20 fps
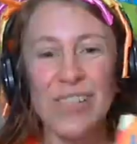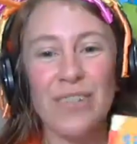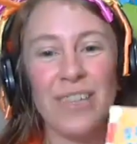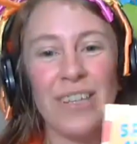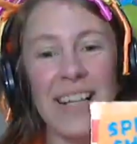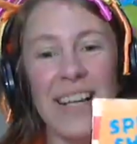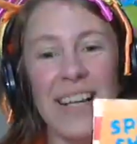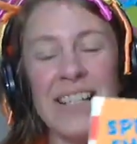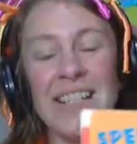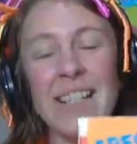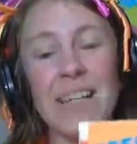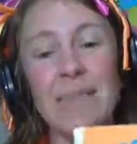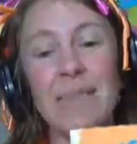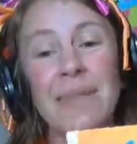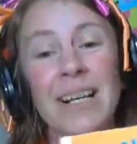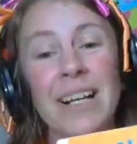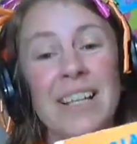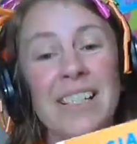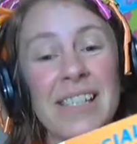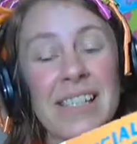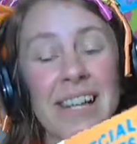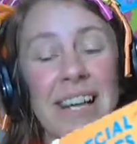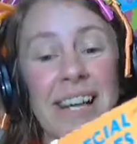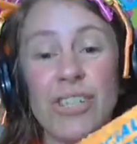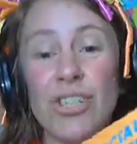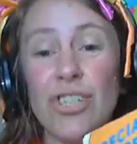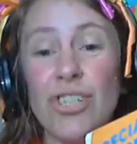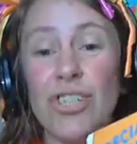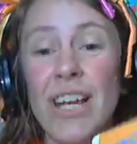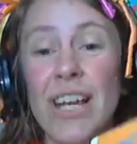lesson because it
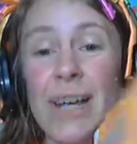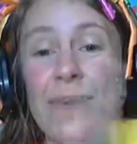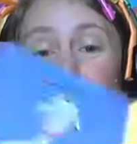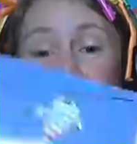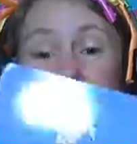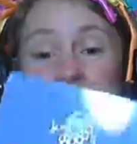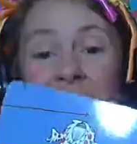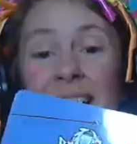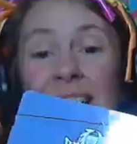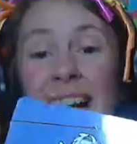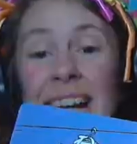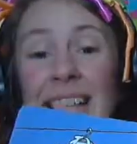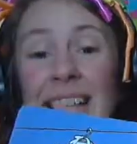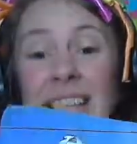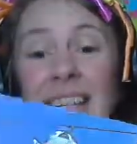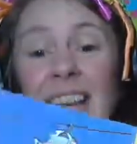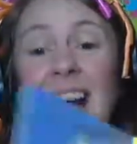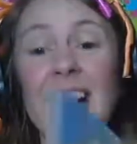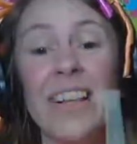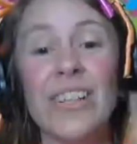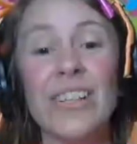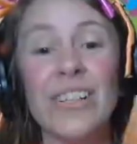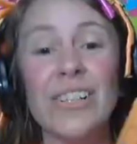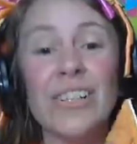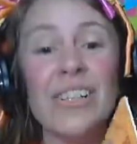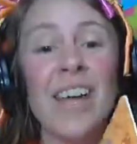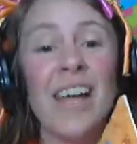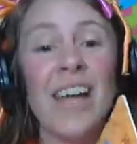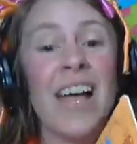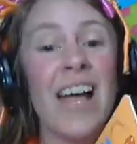has shapes and it has
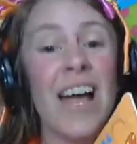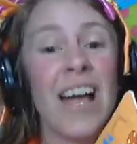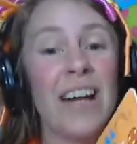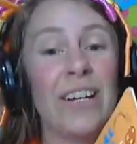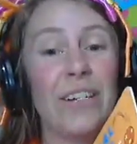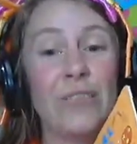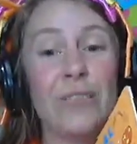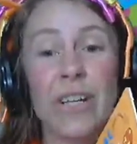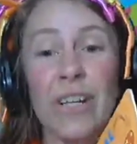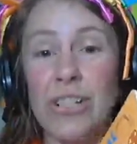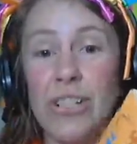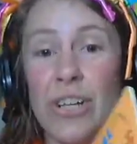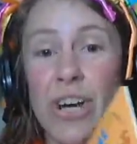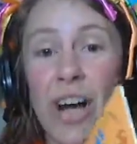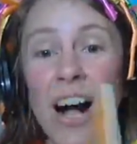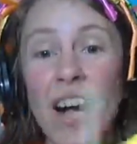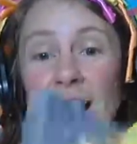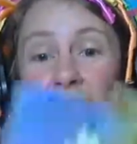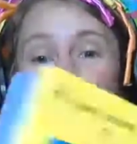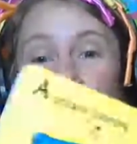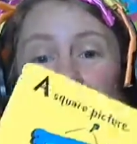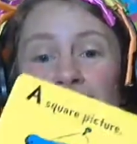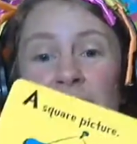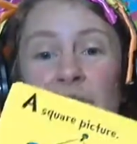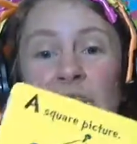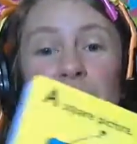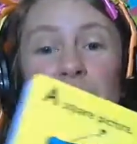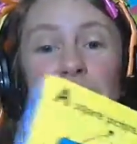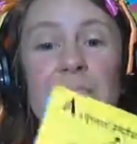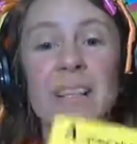colors, and you can talk about the
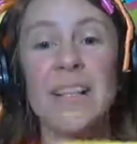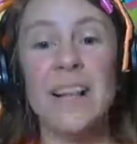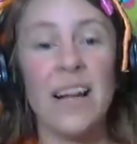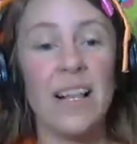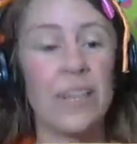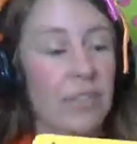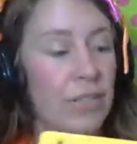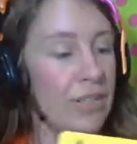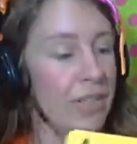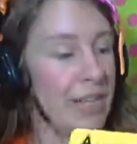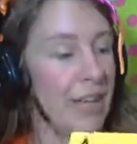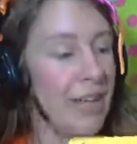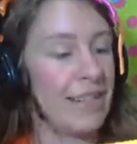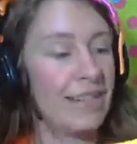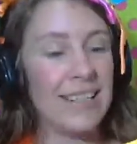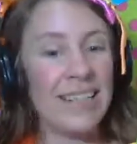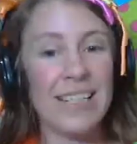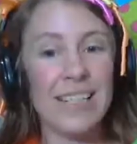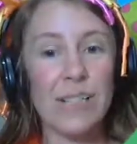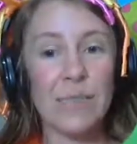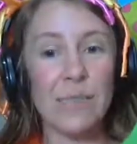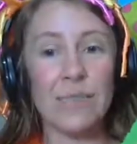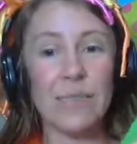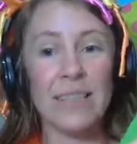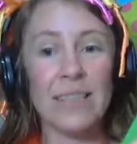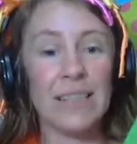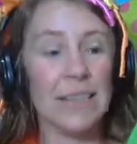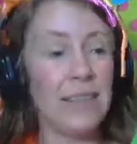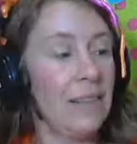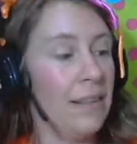shapes and colors, and kids
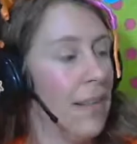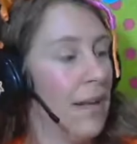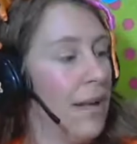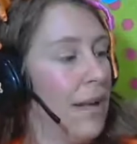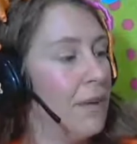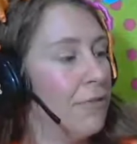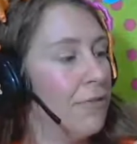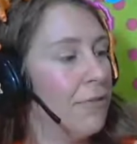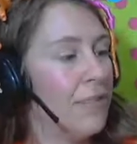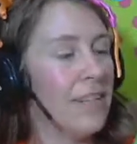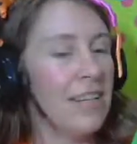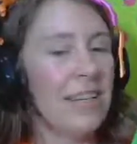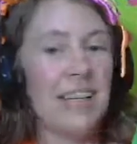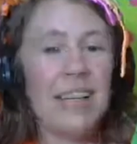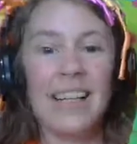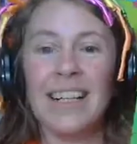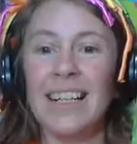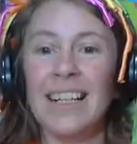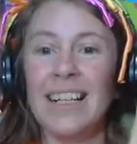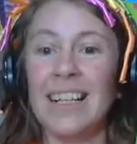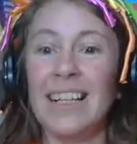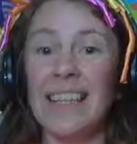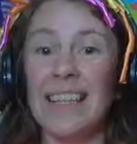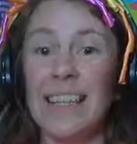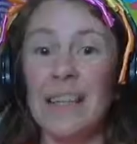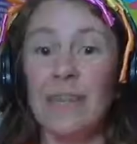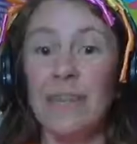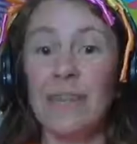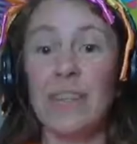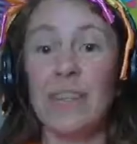really love
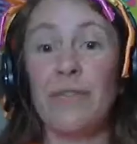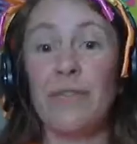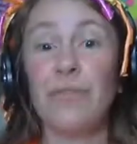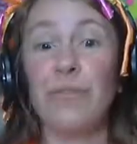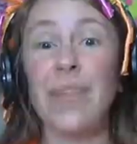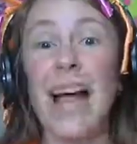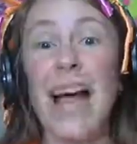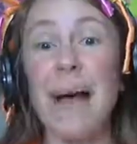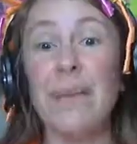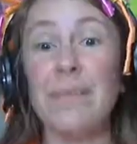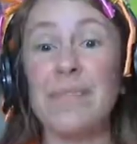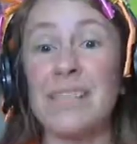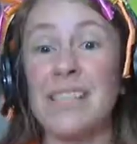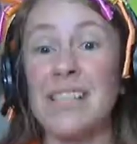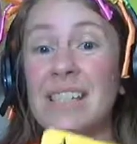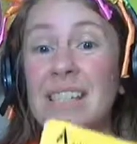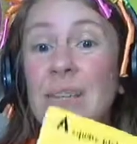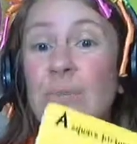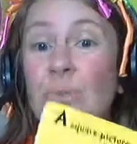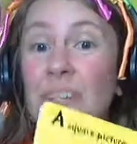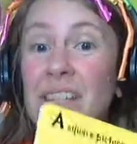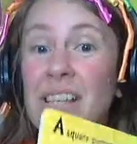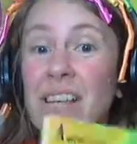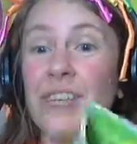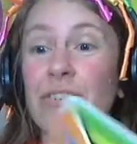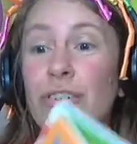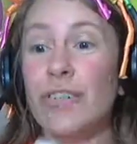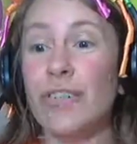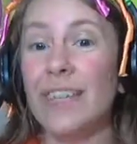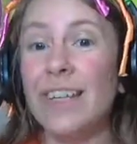lift the flap to see what's
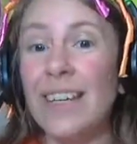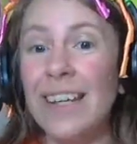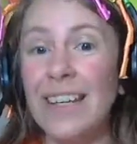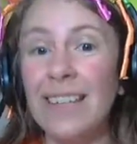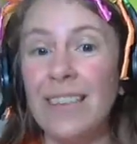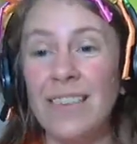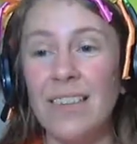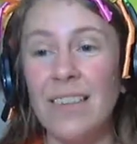underneath.